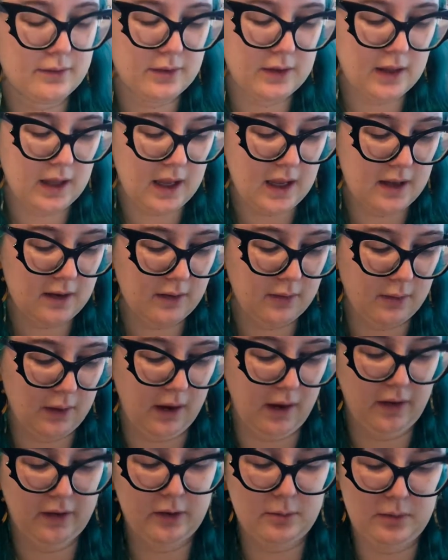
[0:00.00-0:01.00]
for that, so it
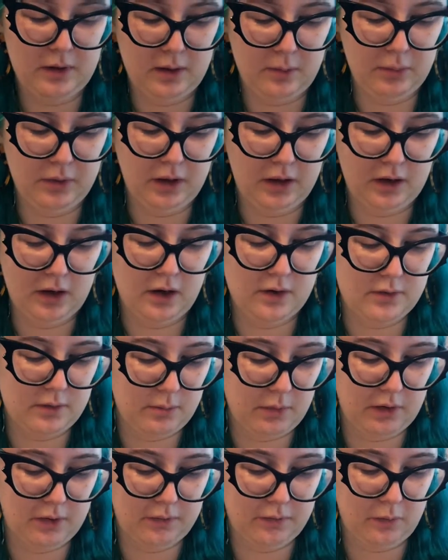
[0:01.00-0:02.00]
has to be completely
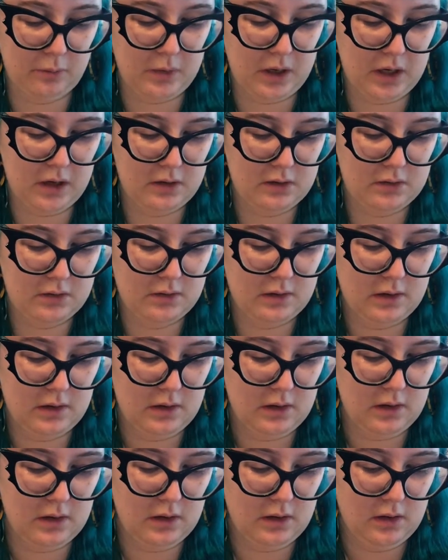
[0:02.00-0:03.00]
underbust for me.
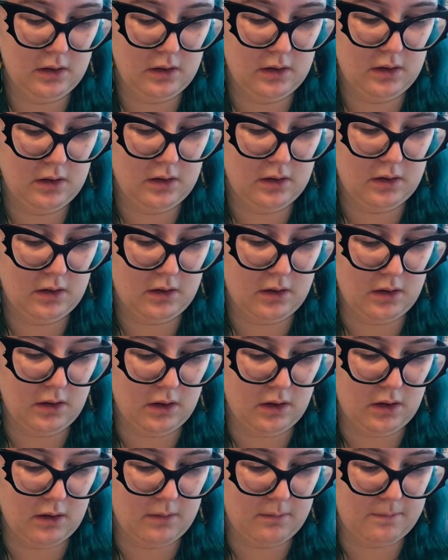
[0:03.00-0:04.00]

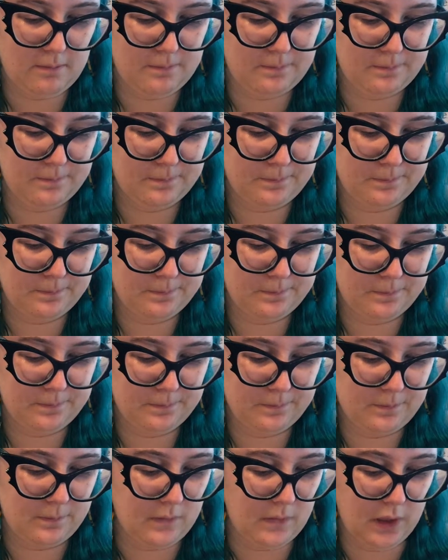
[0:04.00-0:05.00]
Um,
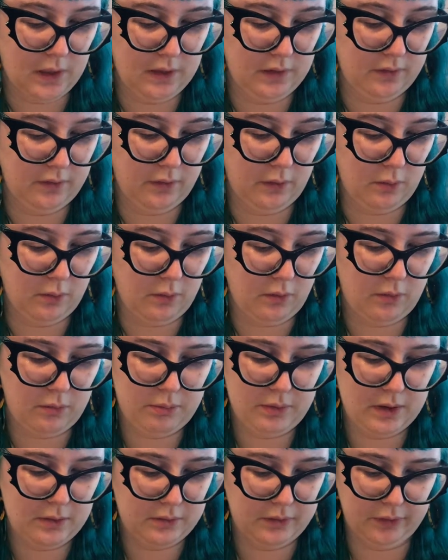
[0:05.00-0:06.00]
and so I'll
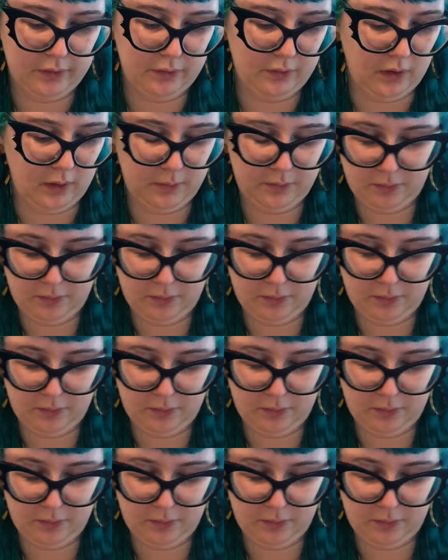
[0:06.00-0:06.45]
play with the straps